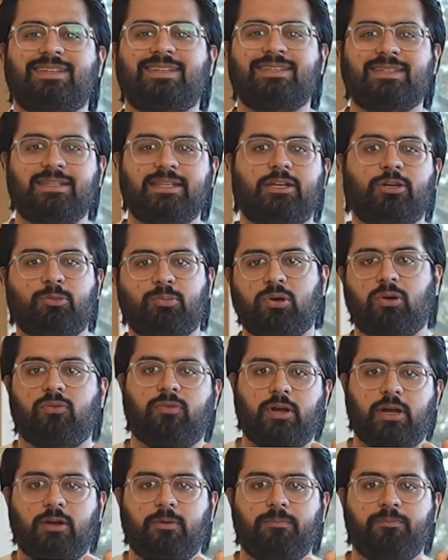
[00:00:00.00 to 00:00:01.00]
sleeker
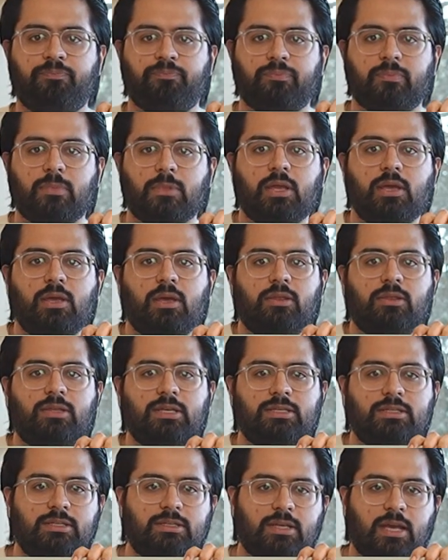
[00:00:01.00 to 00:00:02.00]
profile.
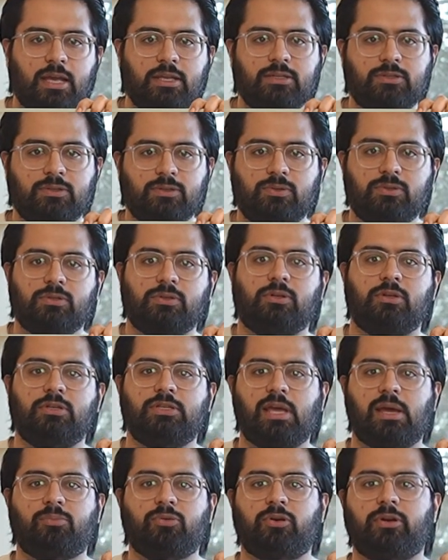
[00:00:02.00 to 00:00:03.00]
This design suits
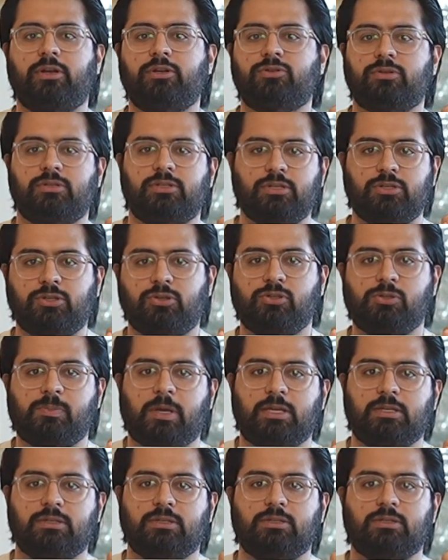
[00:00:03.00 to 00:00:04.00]
contemporary and transitional
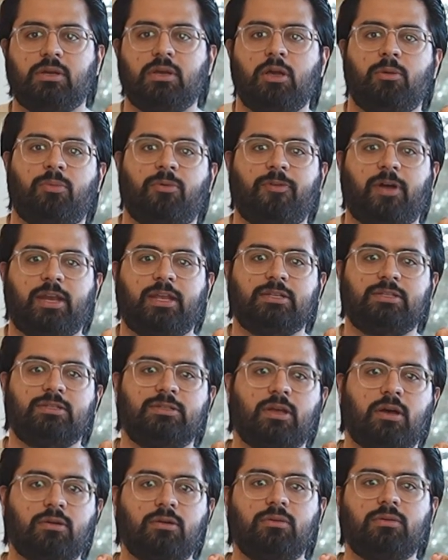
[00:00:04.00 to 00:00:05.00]
spaces, providing a
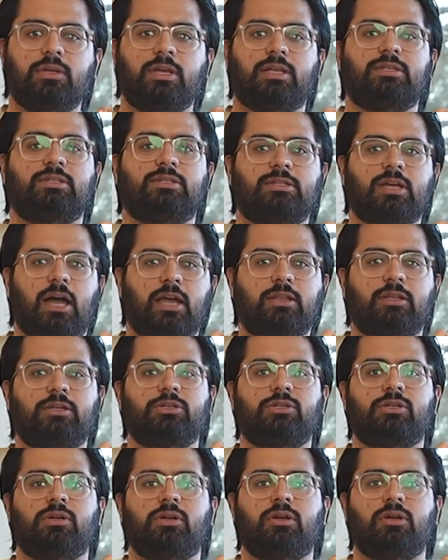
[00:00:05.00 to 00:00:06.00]
subtle yet
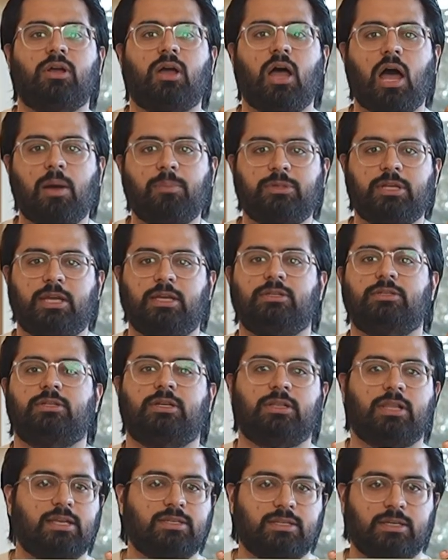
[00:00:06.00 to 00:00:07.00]
stylish update to
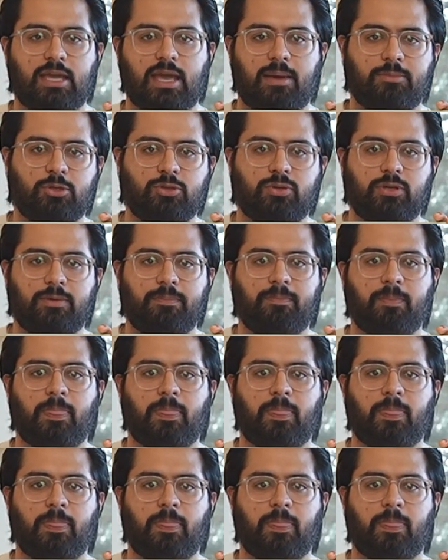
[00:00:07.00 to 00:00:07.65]
classic cabinetry.